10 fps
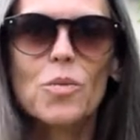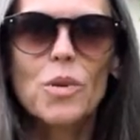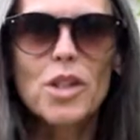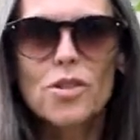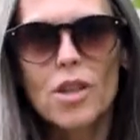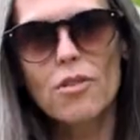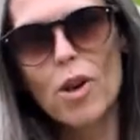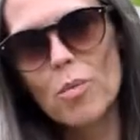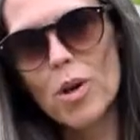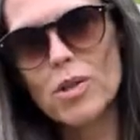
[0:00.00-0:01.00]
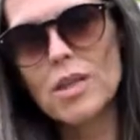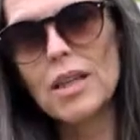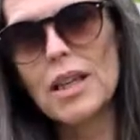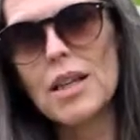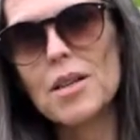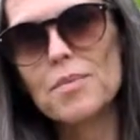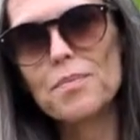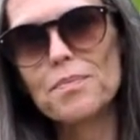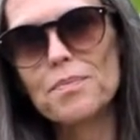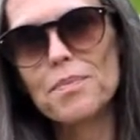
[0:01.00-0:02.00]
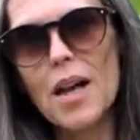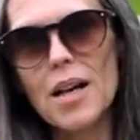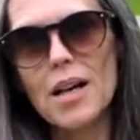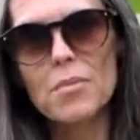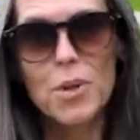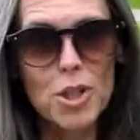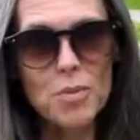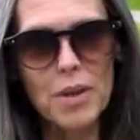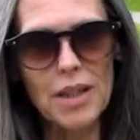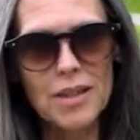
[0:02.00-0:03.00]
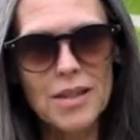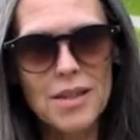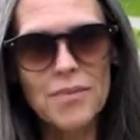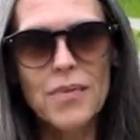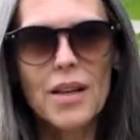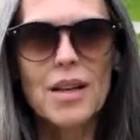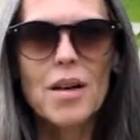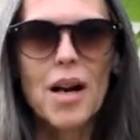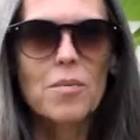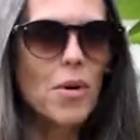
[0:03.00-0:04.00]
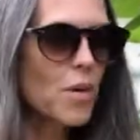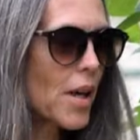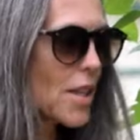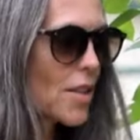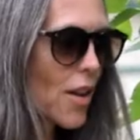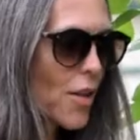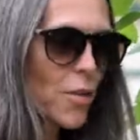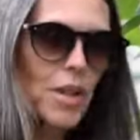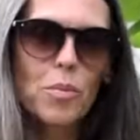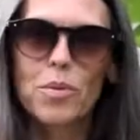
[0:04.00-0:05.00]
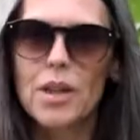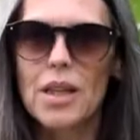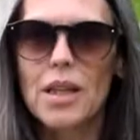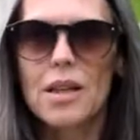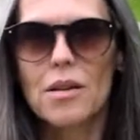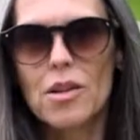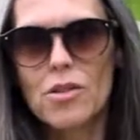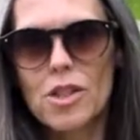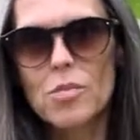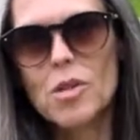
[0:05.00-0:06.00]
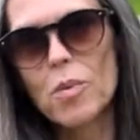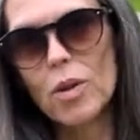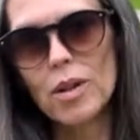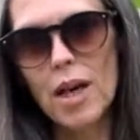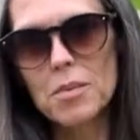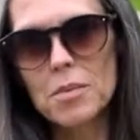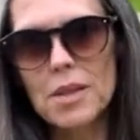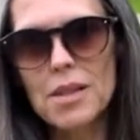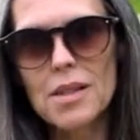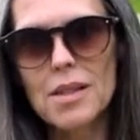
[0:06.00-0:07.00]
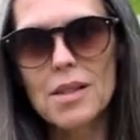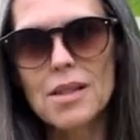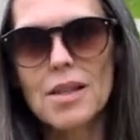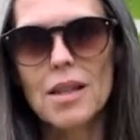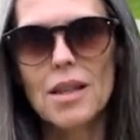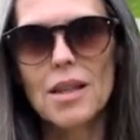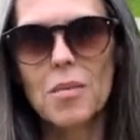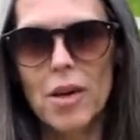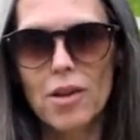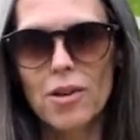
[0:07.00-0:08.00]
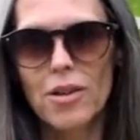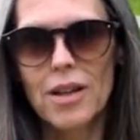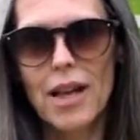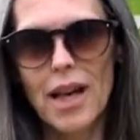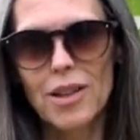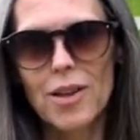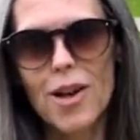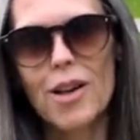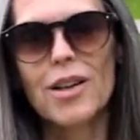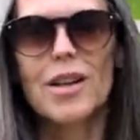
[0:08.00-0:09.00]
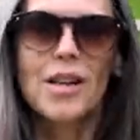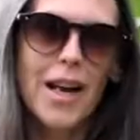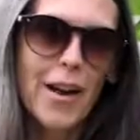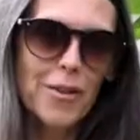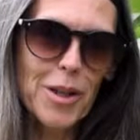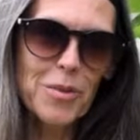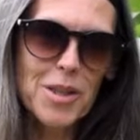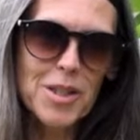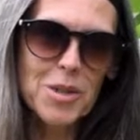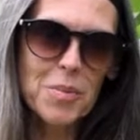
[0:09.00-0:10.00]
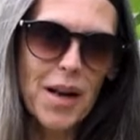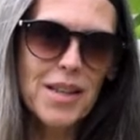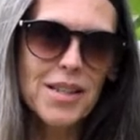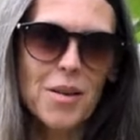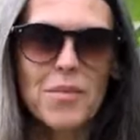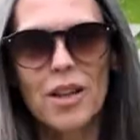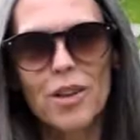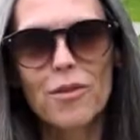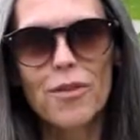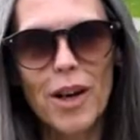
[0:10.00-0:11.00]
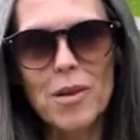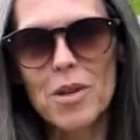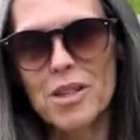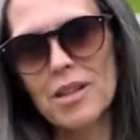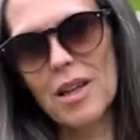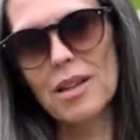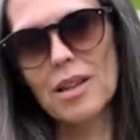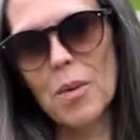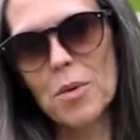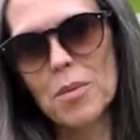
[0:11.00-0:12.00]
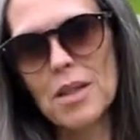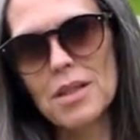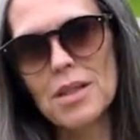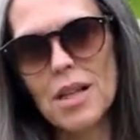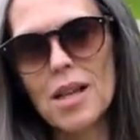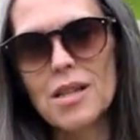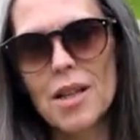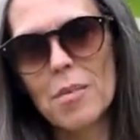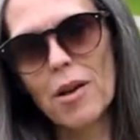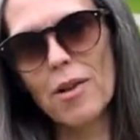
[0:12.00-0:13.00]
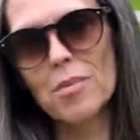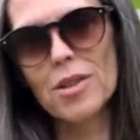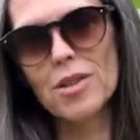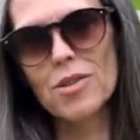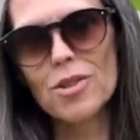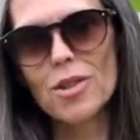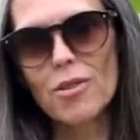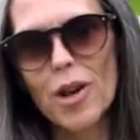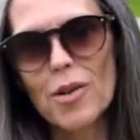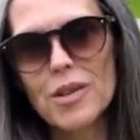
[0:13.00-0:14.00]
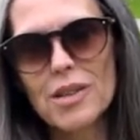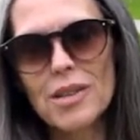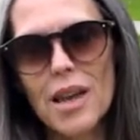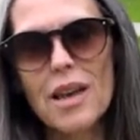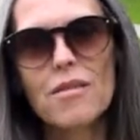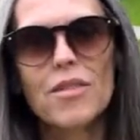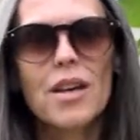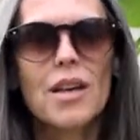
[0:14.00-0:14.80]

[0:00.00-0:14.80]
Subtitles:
We usually grow mostly bush beans, but when I saw the really pretty Christmas pole lima bean seeds in the Baker Creek catalog, I really wanted to buy some. They look very much like the lima bean seeds that my grandmother used to grow and save.